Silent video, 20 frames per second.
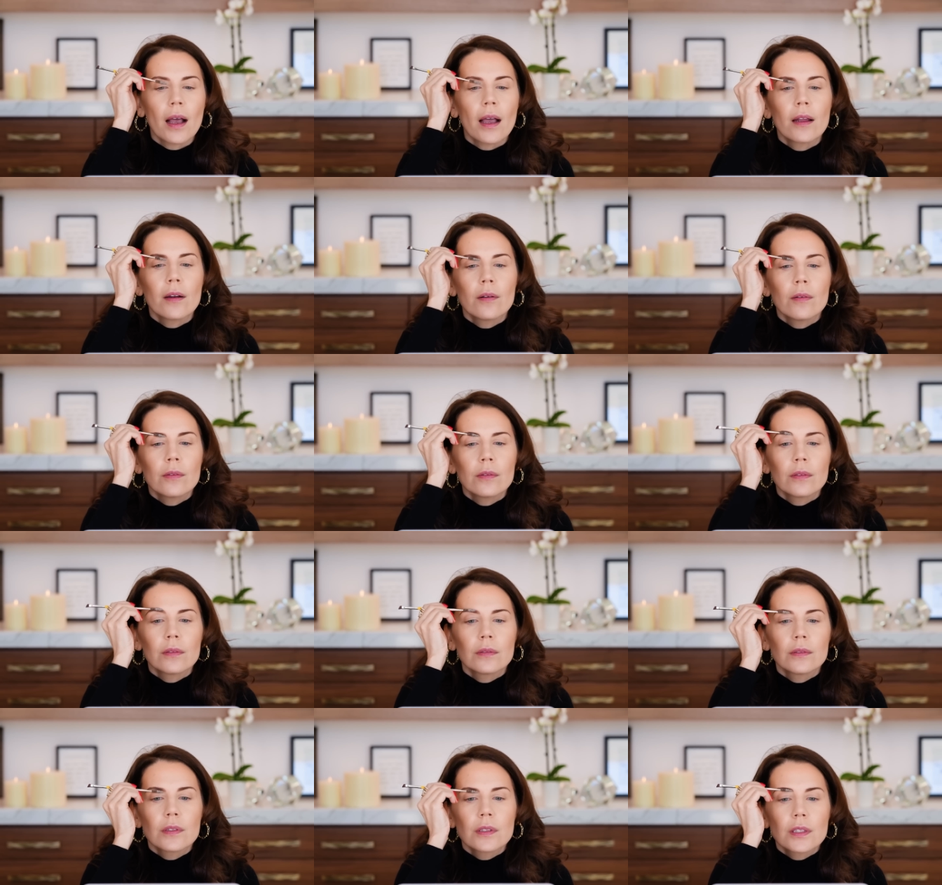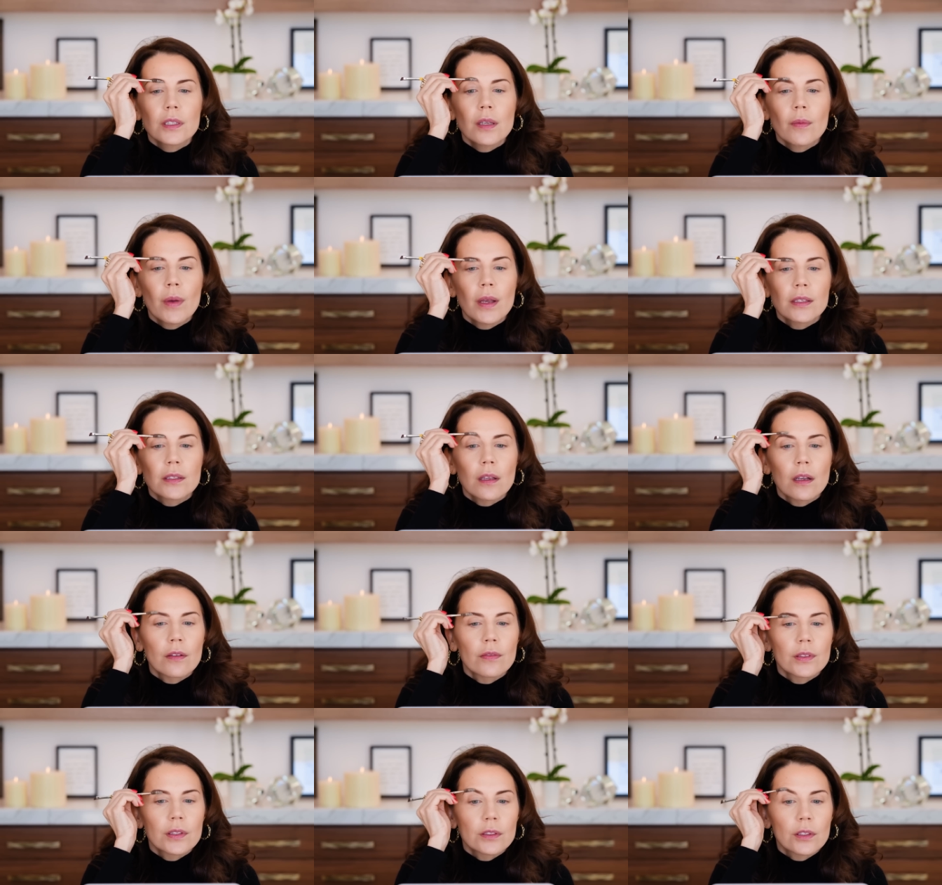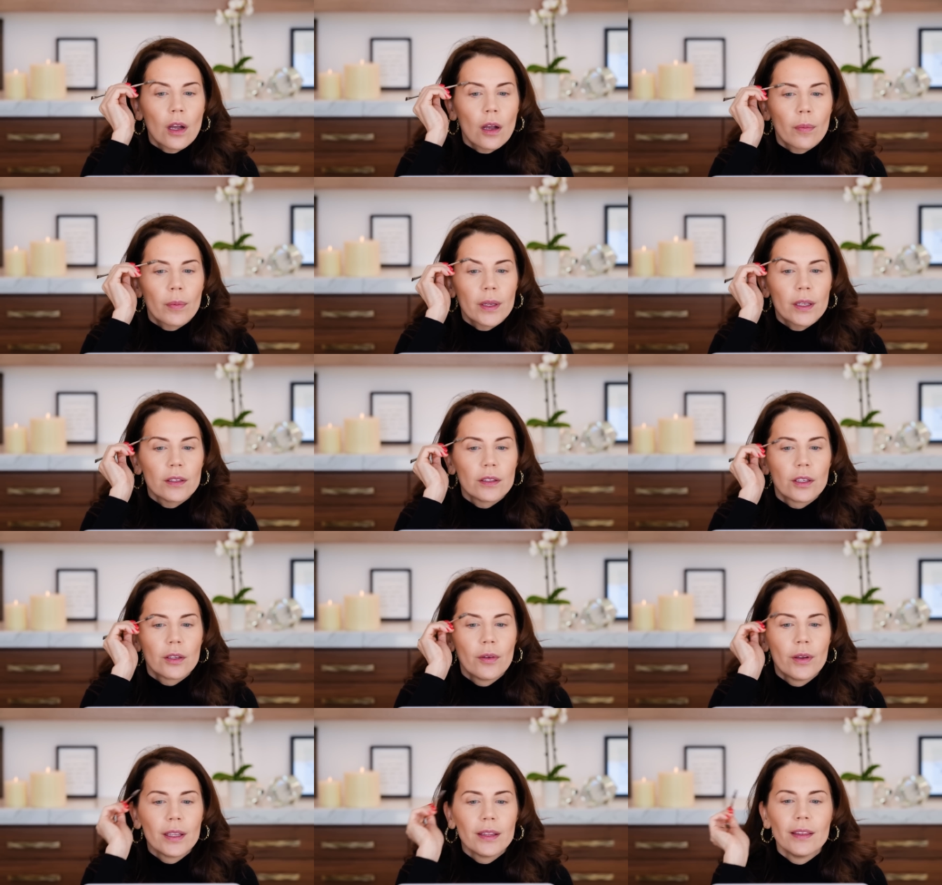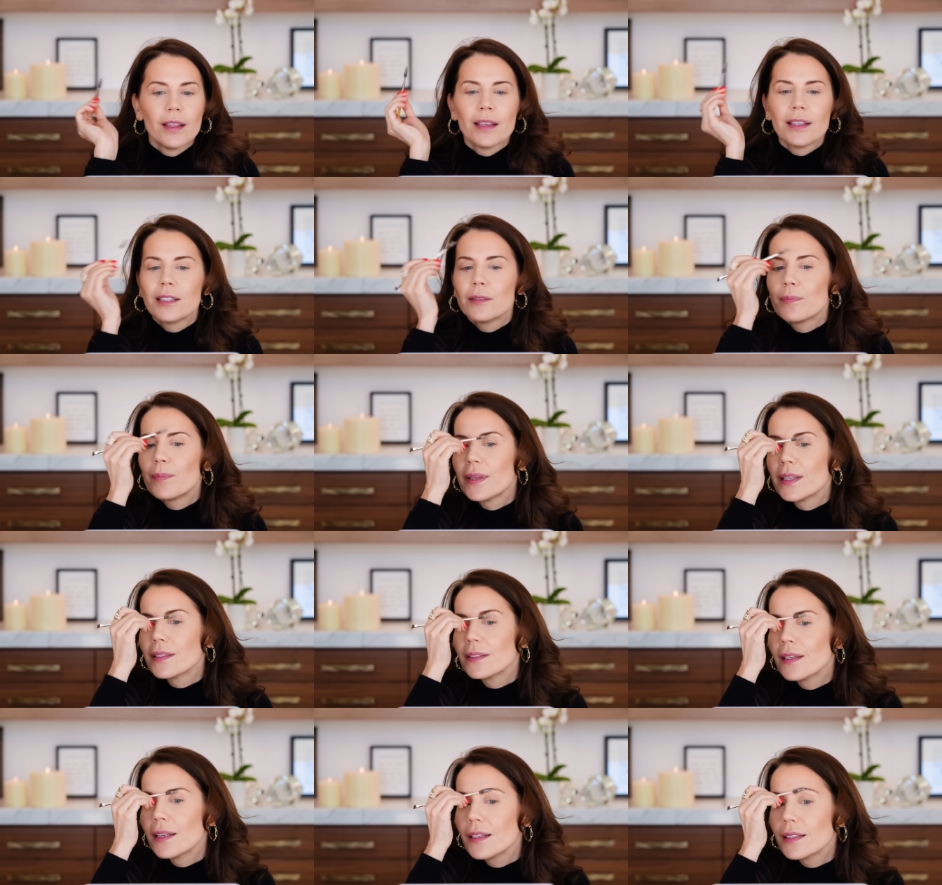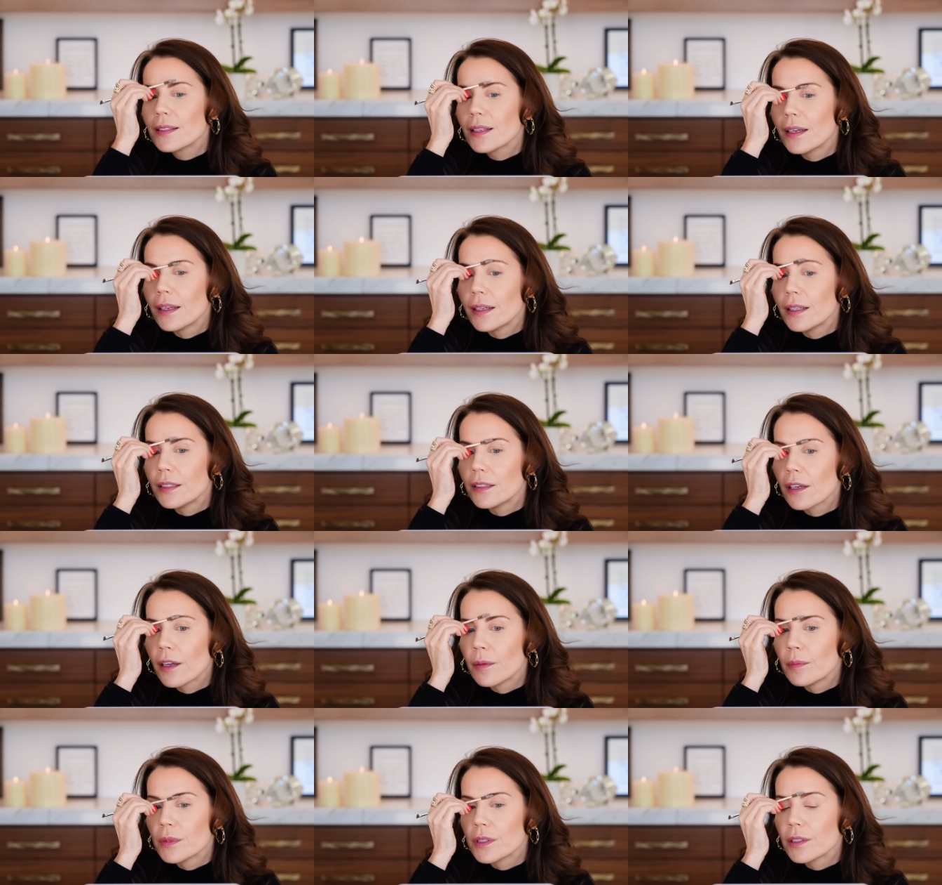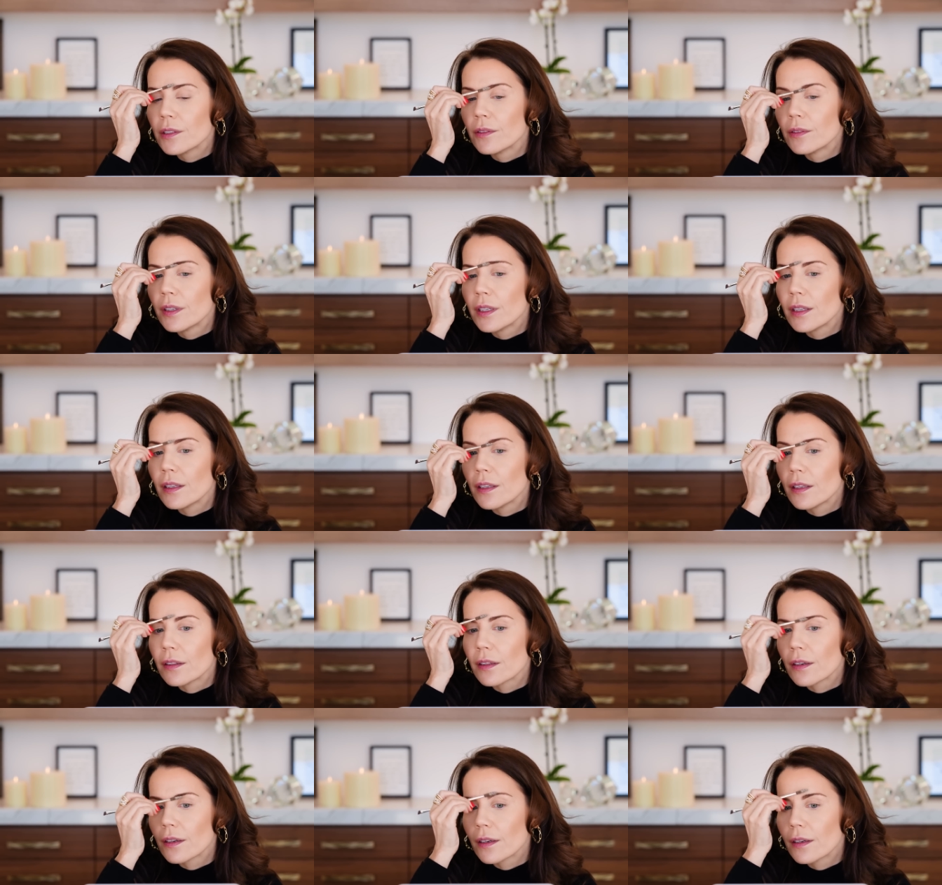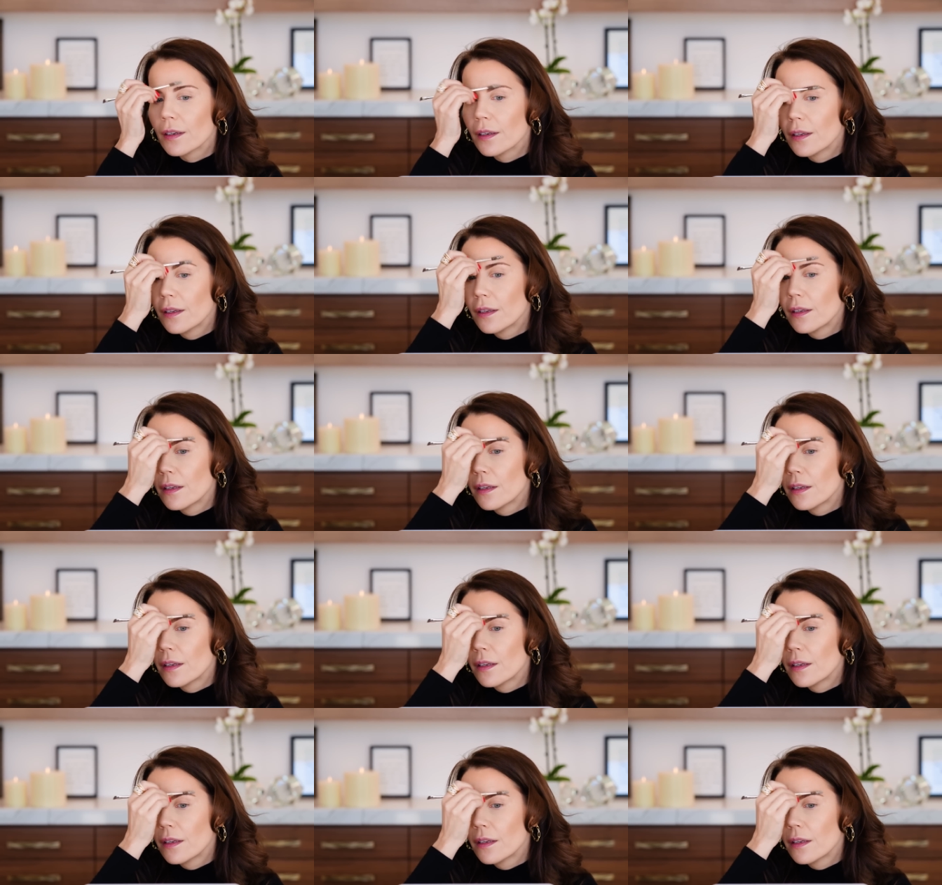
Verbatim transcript: I don't see myself stopping doing this business anytime soon either.